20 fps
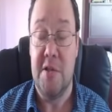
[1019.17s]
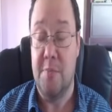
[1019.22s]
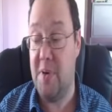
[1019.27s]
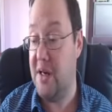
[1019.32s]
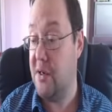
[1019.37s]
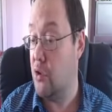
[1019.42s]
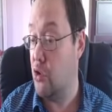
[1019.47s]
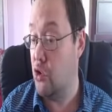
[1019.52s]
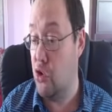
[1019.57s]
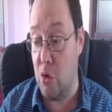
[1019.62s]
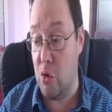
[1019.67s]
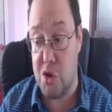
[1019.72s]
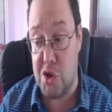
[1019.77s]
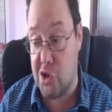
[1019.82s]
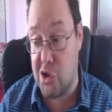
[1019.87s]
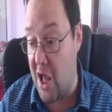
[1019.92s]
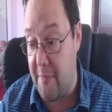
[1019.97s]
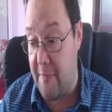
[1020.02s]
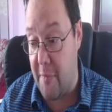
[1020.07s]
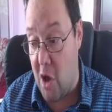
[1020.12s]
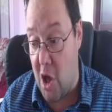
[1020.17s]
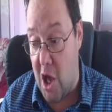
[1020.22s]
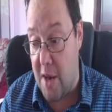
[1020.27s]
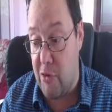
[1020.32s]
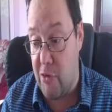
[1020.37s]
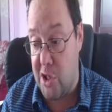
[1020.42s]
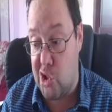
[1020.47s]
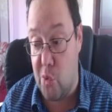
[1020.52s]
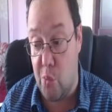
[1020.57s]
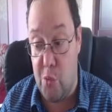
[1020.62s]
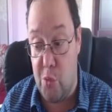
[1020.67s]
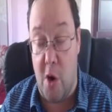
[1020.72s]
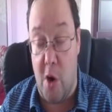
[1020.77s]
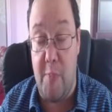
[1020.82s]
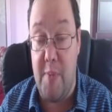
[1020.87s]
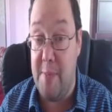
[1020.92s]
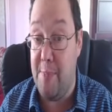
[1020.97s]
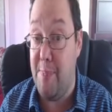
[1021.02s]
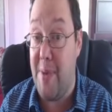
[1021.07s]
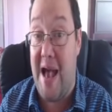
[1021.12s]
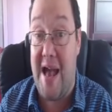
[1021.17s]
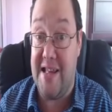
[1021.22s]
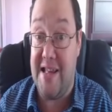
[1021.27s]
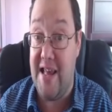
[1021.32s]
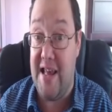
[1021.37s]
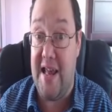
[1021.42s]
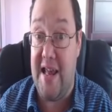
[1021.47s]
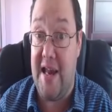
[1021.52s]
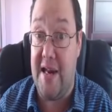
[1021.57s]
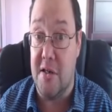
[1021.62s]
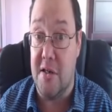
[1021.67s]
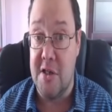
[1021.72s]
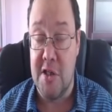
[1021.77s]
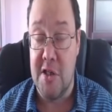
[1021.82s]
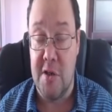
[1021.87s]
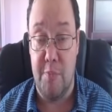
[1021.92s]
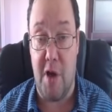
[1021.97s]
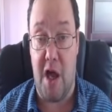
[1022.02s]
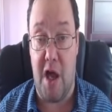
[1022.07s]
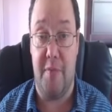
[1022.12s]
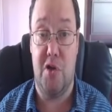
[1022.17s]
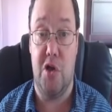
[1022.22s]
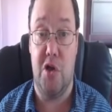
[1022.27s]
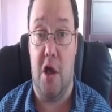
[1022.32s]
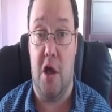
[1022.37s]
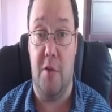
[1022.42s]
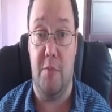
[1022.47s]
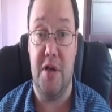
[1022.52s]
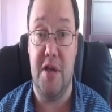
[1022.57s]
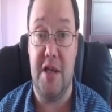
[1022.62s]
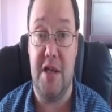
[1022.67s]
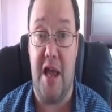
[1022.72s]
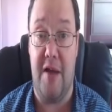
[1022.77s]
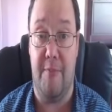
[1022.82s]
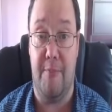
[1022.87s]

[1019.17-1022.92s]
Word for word: But it looks like the high pressure will be back in by the time we get